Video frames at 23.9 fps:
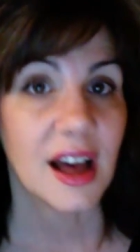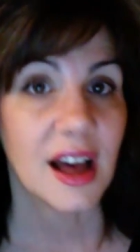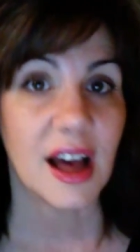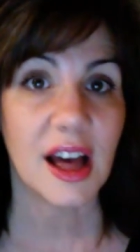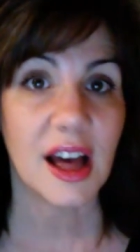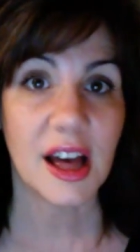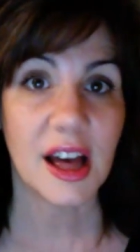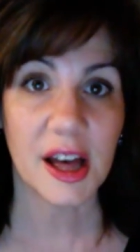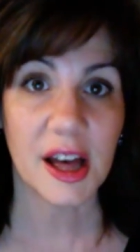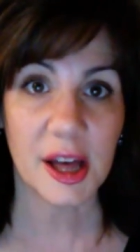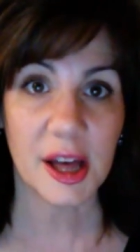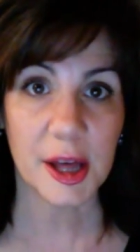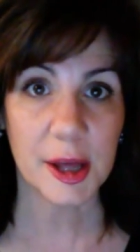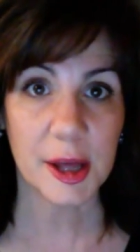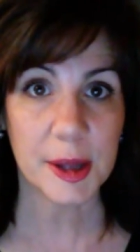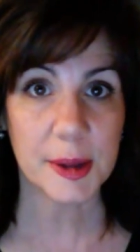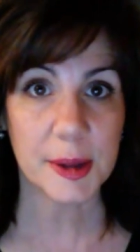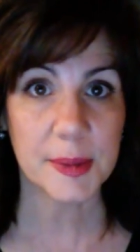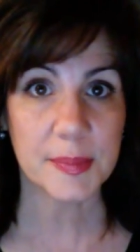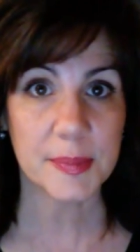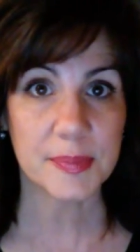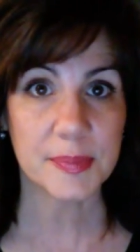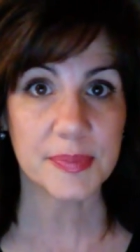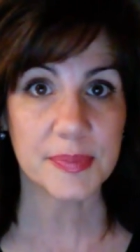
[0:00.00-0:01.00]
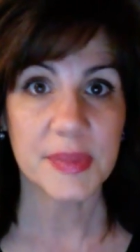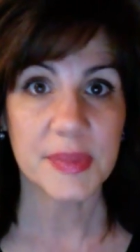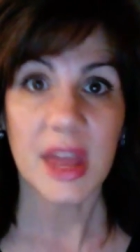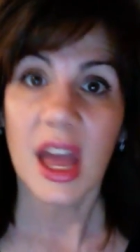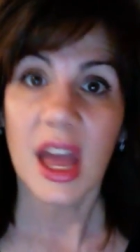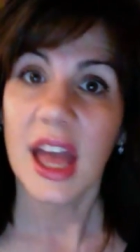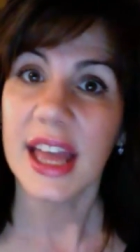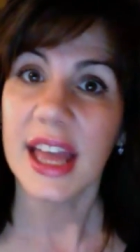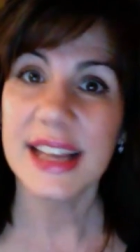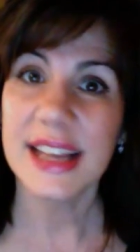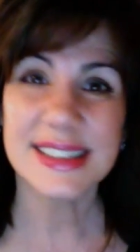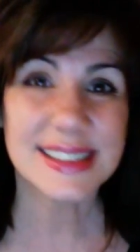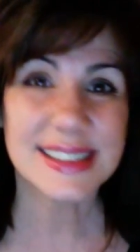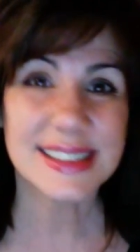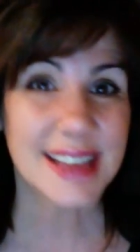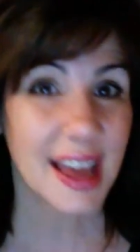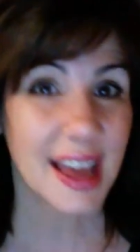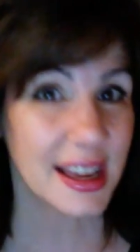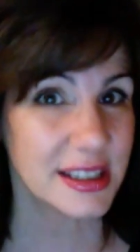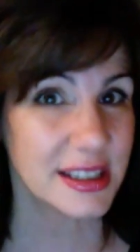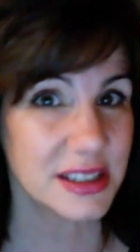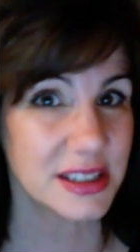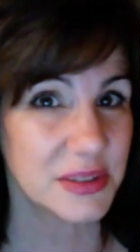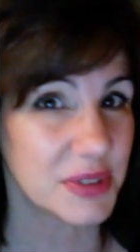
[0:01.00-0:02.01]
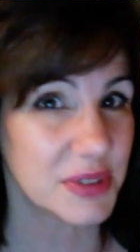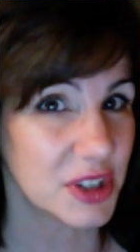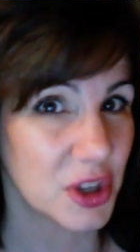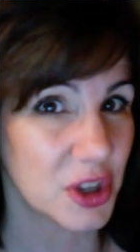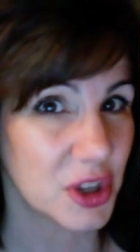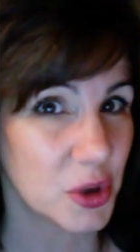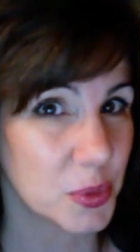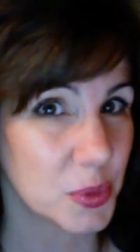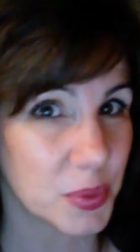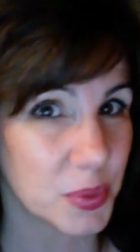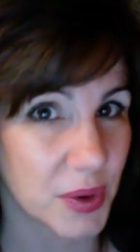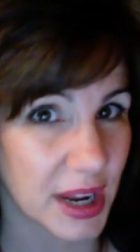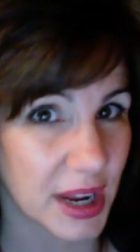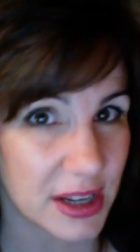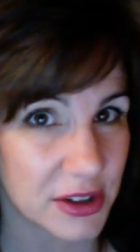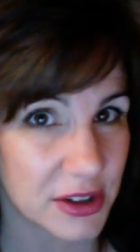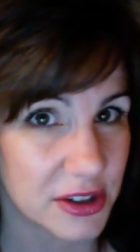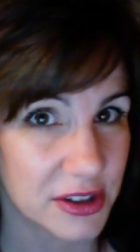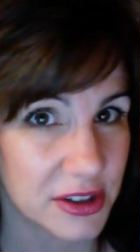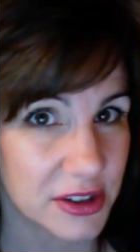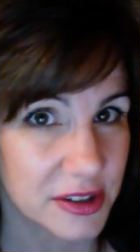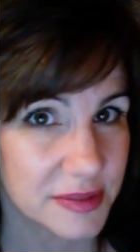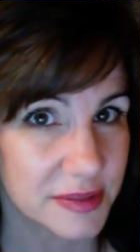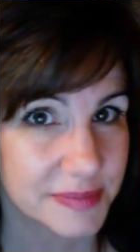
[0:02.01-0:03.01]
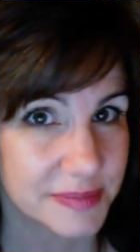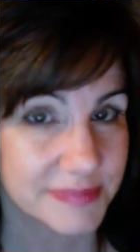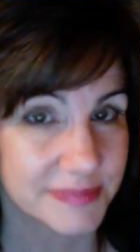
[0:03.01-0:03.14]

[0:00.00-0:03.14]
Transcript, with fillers: Um, it's kind of a no brainer.